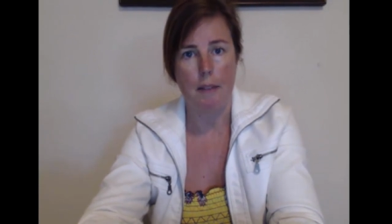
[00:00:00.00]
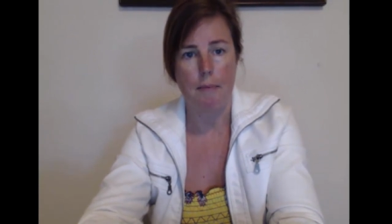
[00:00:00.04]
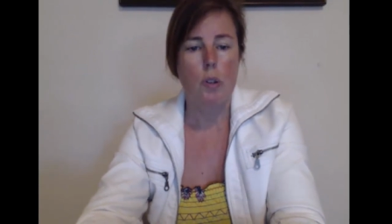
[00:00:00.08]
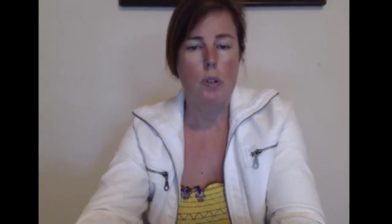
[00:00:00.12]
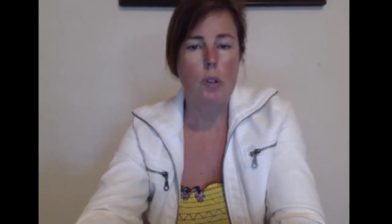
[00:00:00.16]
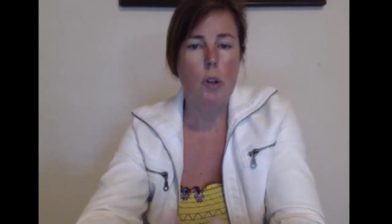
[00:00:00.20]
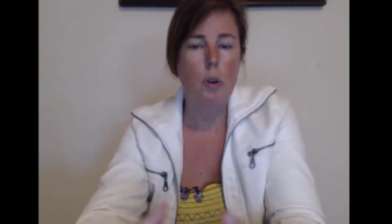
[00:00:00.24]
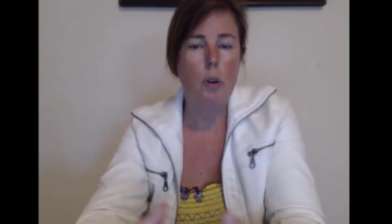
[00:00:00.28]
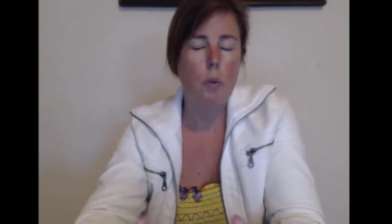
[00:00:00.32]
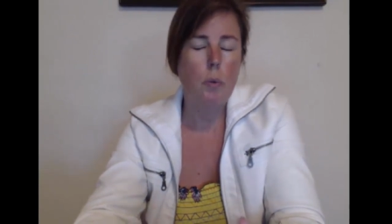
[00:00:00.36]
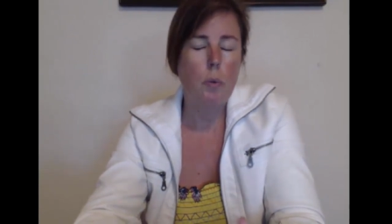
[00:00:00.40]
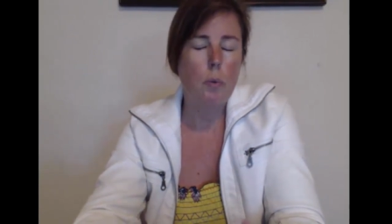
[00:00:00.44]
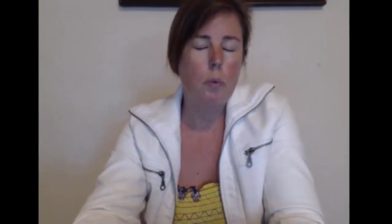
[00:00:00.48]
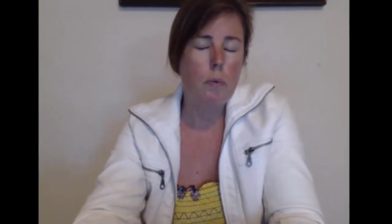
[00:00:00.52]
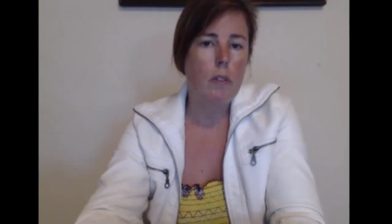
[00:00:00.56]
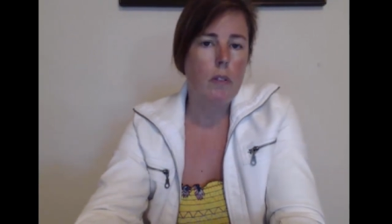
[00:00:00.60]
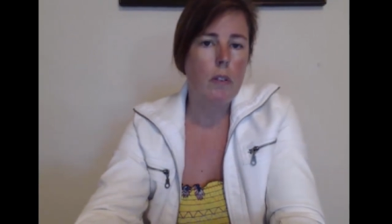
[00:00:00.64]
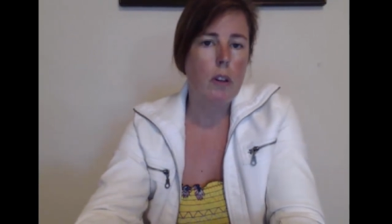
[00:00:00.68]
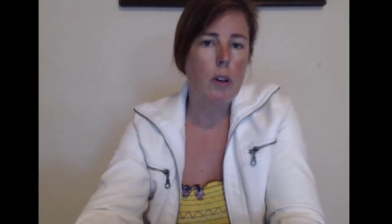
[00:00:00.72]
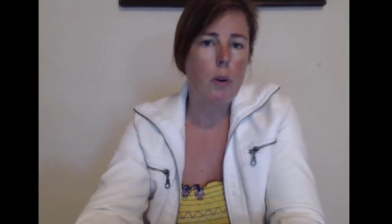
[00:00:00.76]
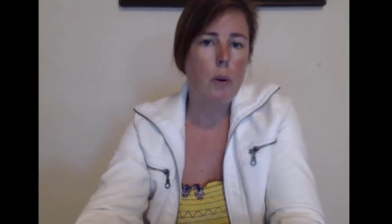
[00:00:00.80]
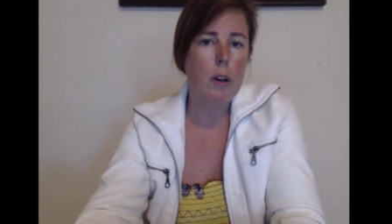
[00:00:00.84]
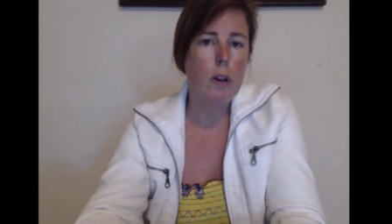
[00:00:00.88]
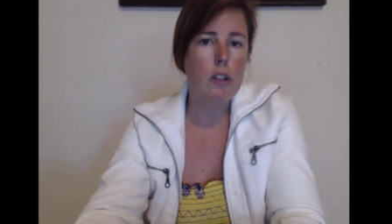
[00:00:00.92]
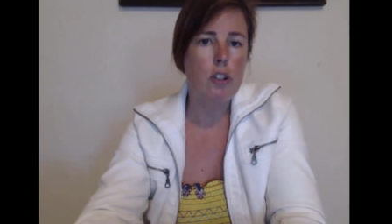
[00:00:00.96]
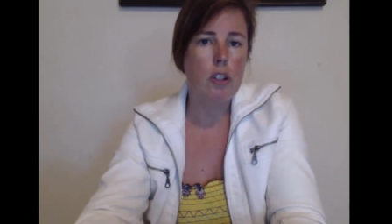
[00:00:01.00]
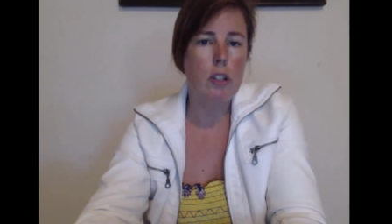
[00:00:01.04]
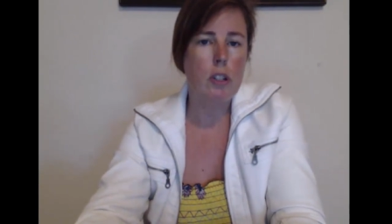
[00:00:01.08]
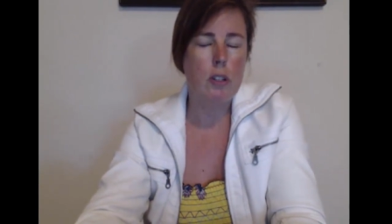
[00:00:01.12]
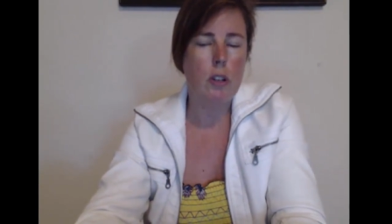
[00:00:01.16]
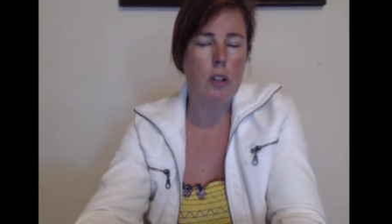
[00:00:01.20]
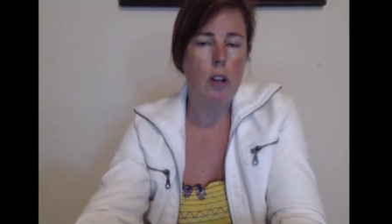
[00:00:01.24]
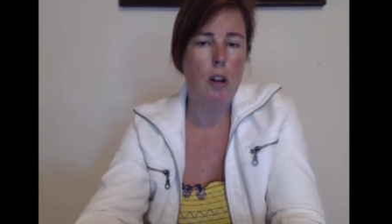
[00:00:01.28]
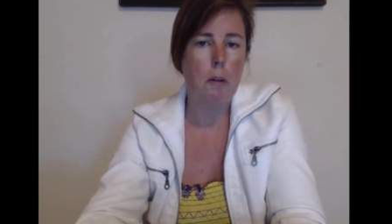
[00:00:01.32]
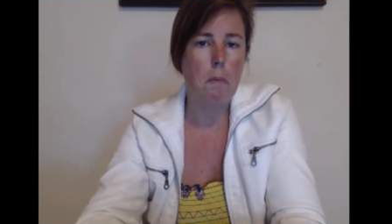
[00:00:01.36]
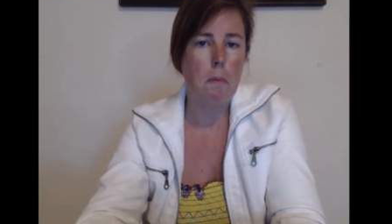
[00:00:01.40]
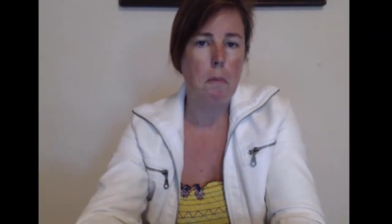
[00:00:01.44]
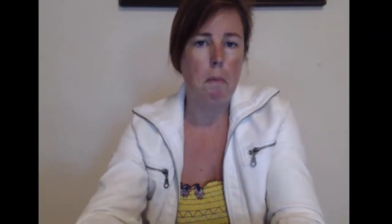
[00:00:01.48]
So the questions
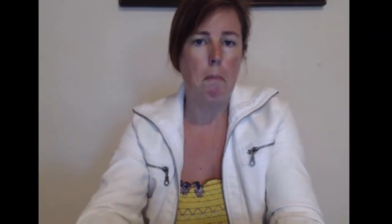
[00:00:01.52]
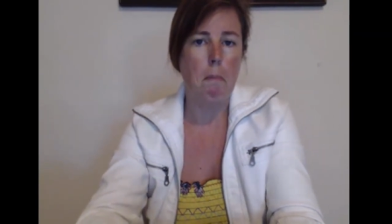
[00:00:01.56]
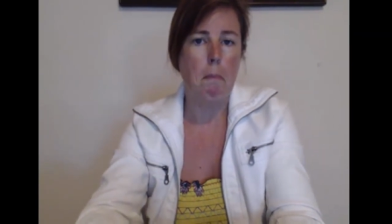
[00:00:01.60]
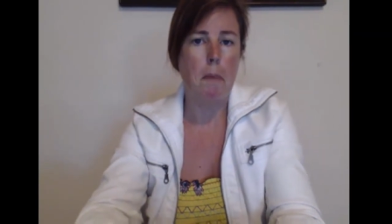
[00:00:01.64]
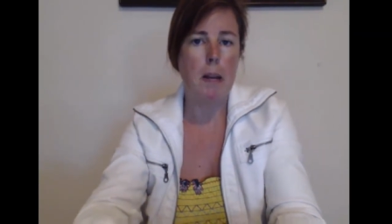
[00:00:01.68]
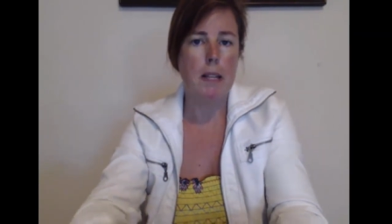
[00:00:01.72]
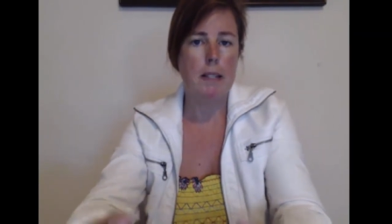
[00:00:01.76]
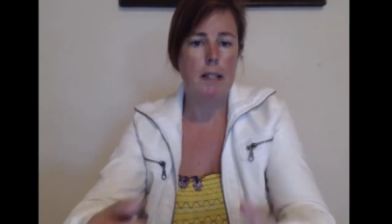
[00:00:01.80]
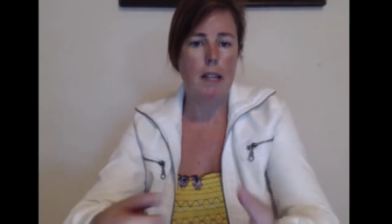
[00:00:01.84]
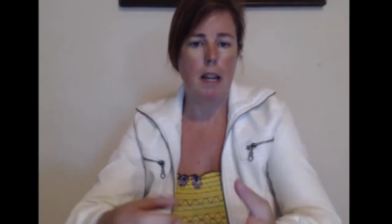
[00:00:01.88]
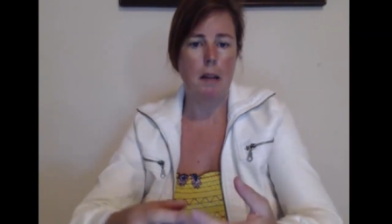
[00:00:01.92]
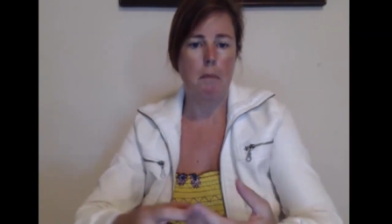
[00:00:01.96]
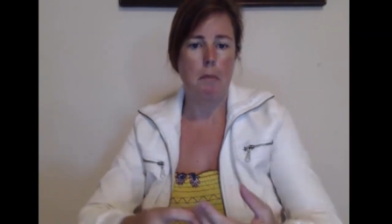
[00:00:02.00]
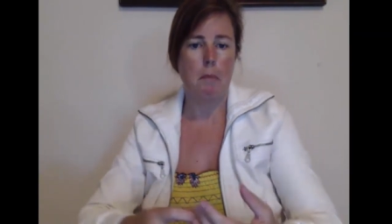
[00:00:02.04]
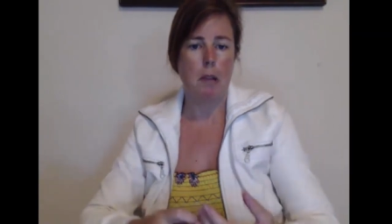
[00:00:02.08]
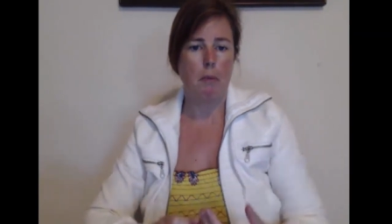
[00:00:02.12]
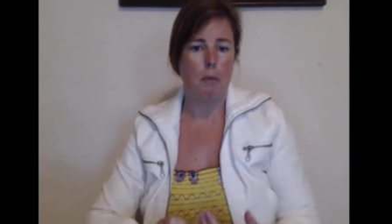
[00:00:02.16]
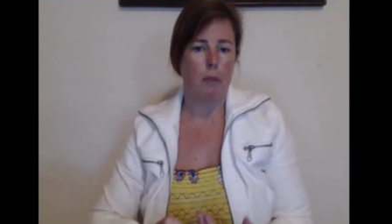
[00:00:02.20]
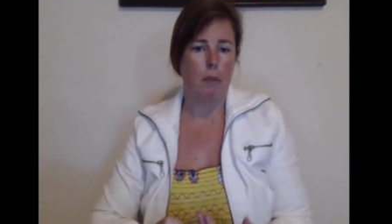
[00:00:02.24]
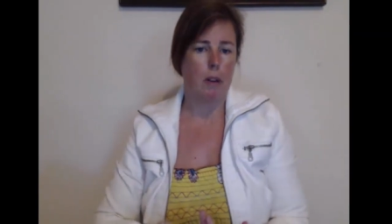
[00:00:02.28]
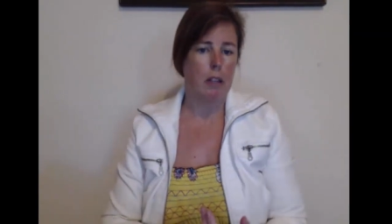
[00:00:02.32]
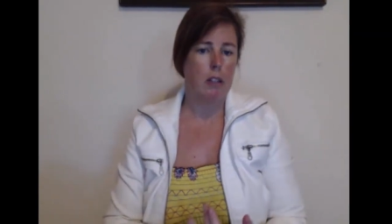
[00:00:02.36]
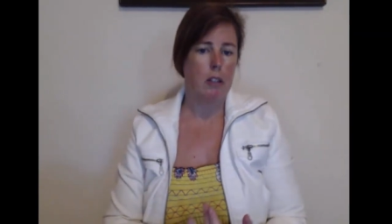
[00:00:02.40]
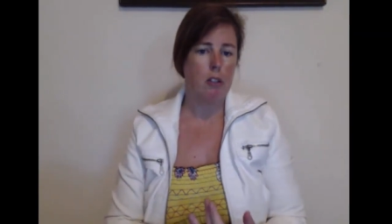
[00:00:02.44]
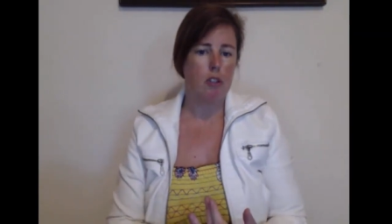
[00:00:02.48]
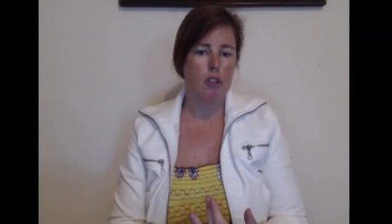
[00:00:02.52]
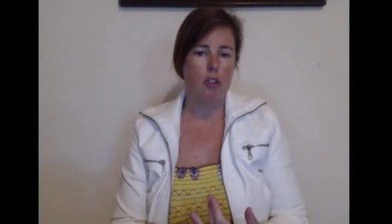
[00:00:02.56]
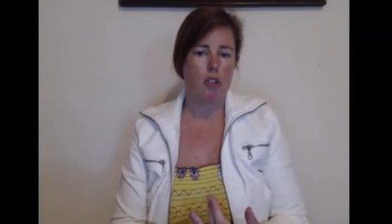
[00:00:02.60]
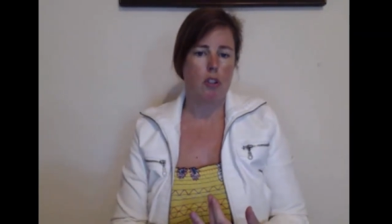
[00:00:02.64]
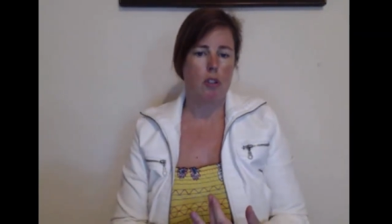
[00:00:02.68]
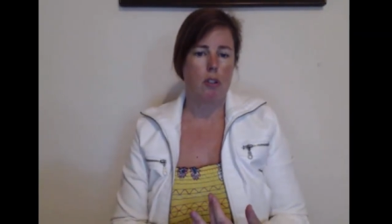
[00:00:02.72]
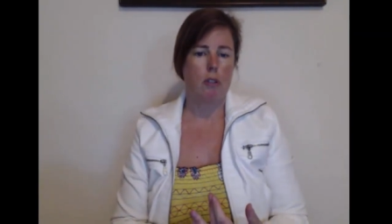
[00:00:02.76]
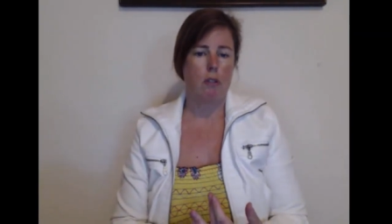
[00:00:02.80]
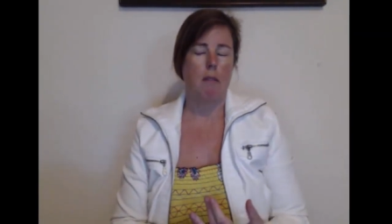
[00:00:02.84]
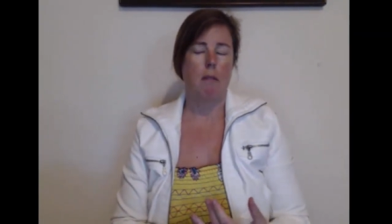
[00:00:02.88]
are, must I be rich?